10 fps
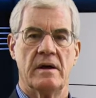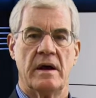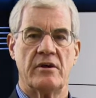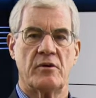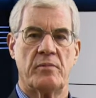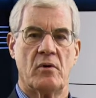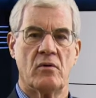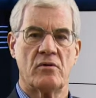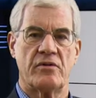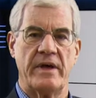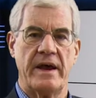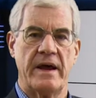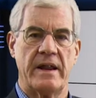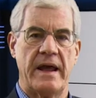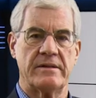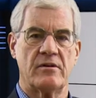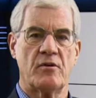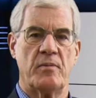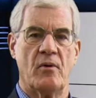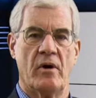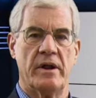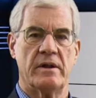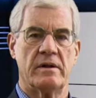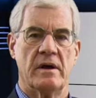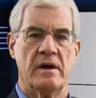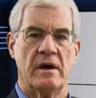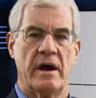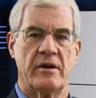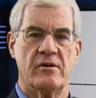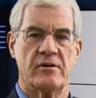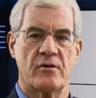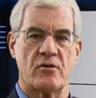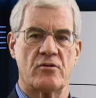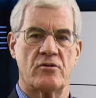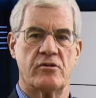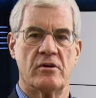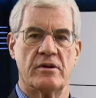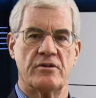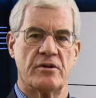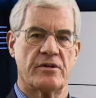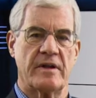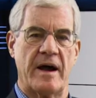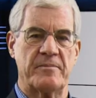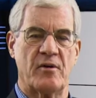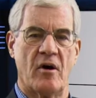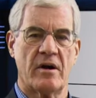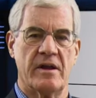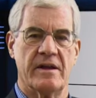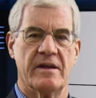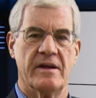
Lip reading: I suppose that at this point, I could or should just stop talking.